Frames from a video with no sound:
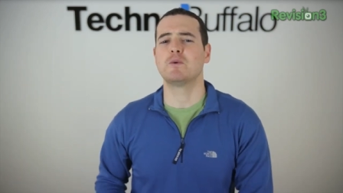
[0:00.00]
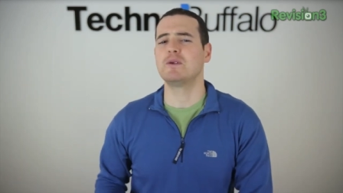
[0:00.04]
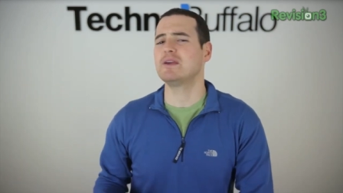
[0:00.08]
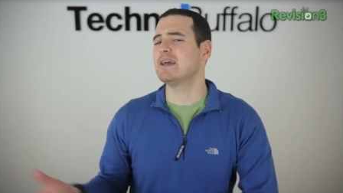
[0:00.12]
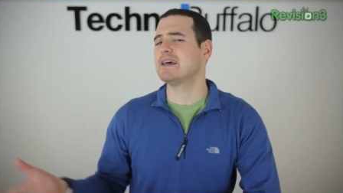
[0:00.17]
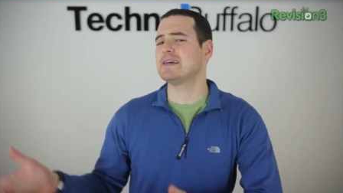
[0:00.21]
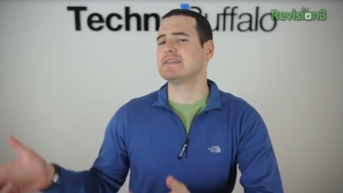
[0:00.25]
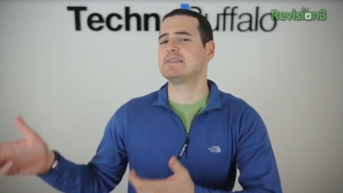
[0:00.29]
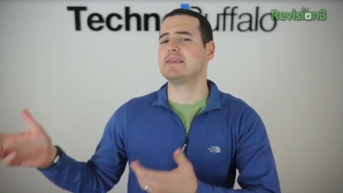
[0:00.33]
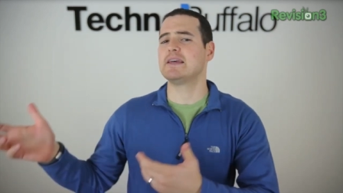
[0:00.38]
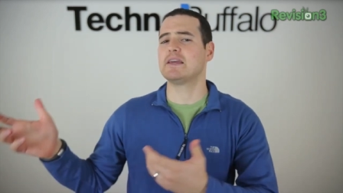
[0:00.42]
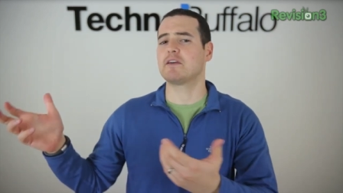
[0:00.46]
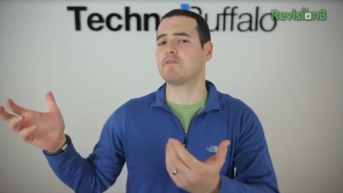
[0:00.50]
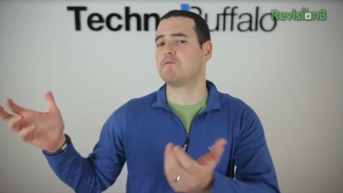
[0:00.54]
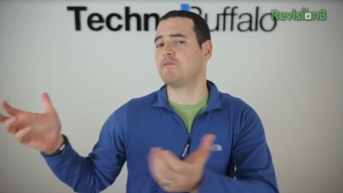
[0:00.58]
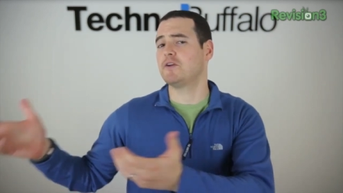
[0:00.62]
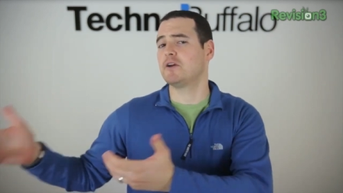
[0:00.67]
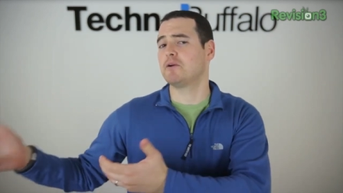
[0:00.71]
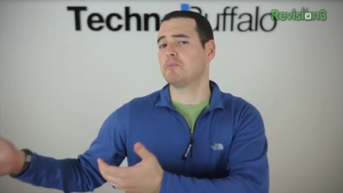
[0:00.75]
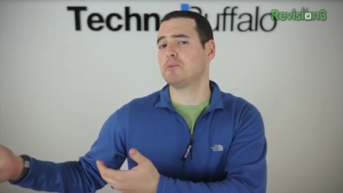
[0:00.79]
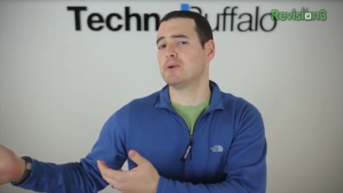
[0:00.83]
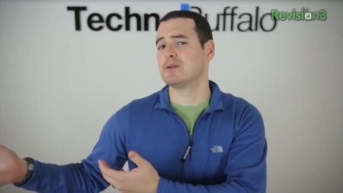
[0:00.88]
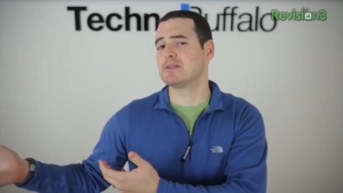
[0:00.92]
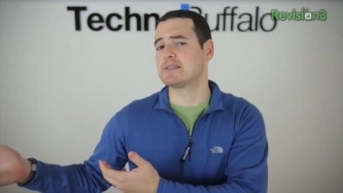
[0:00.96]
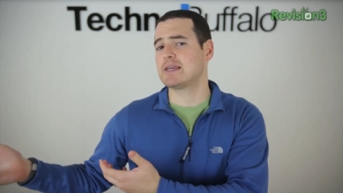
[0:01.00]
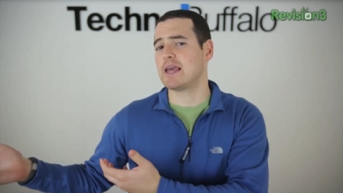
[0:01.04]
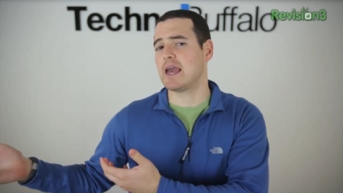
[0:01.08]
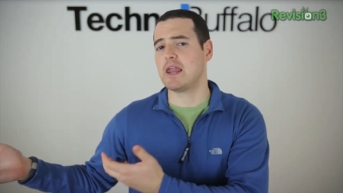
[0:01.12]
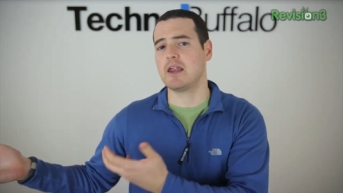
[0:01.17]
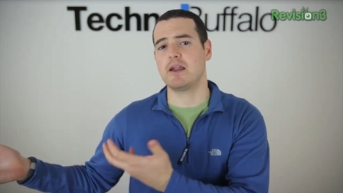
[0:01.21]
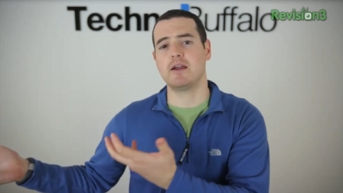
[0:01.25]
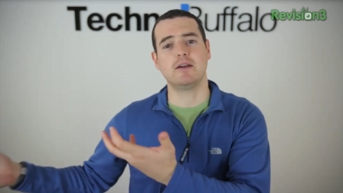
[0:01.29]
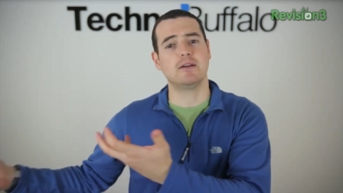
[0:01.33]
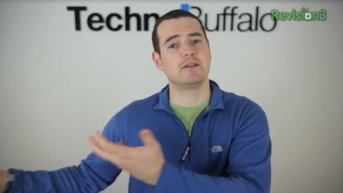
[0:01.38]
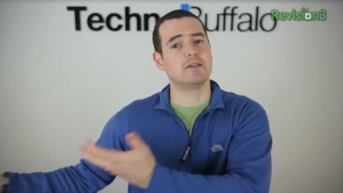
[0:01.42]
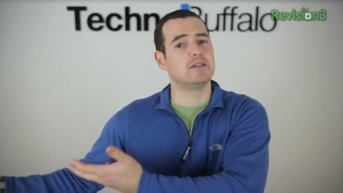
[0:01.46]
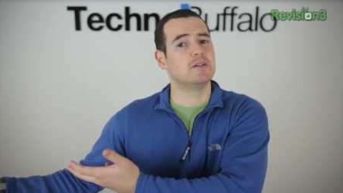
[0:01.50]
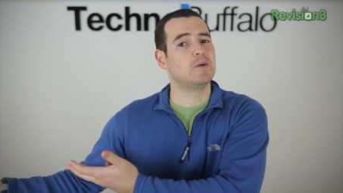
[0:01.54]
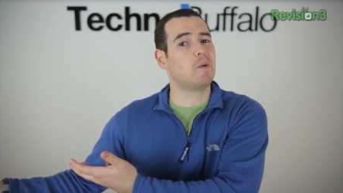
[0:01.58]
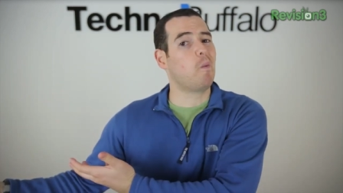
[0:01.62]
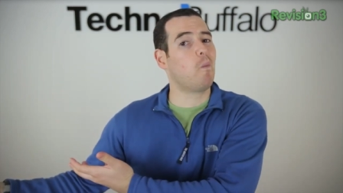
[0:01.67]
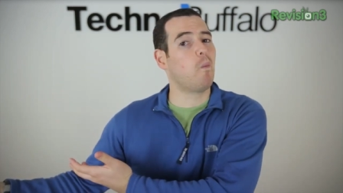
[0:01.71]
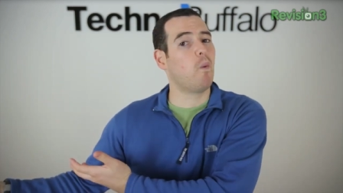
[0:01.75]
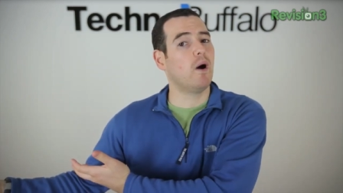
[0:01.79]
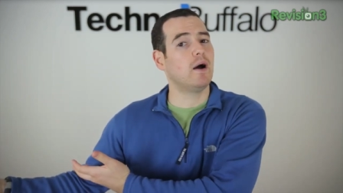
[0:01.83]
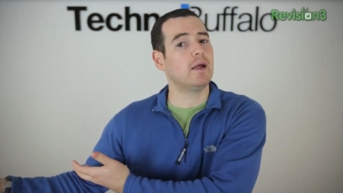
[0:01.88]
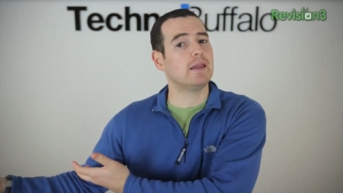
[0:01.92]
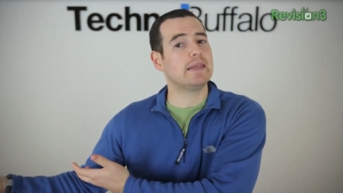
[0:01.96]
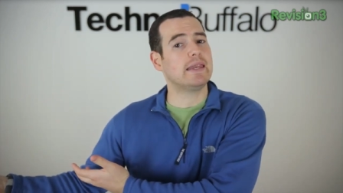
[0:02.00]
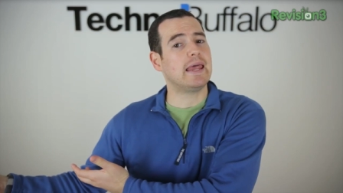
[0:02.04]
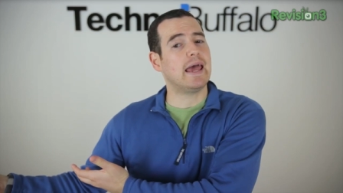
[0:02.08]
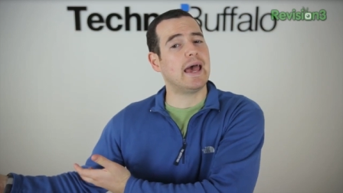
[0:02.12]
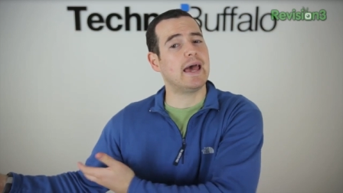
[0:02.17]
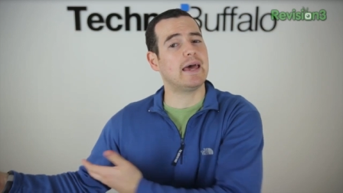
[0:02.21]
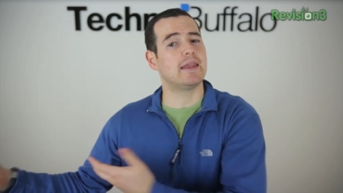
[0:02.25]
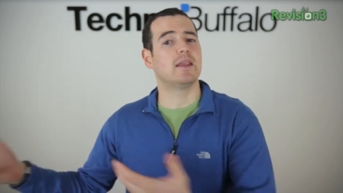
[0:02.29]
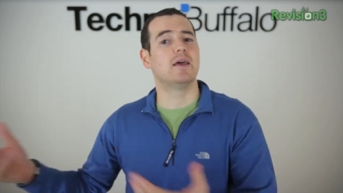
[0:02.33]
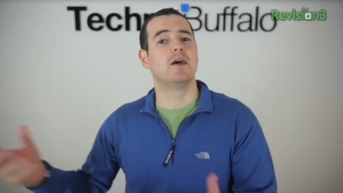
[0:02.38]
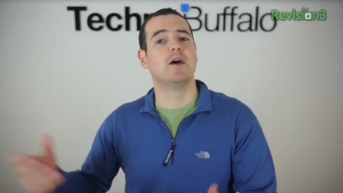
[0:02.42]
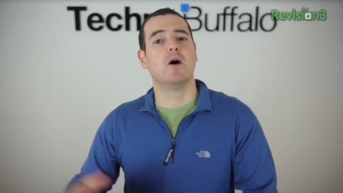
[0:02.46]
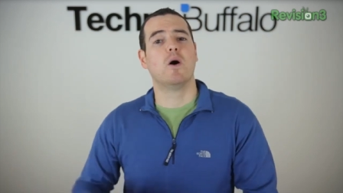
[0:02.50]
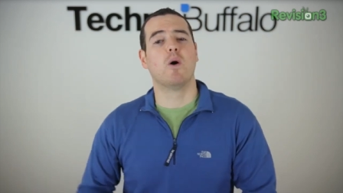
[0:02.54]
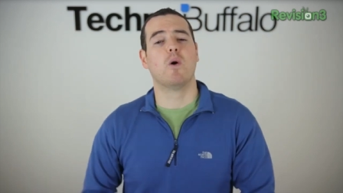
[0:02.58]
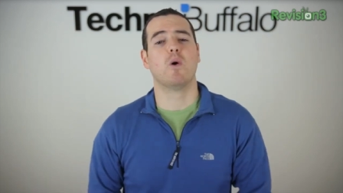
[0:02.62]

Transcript: What do you guys think? Fingerprint scanner? You want that?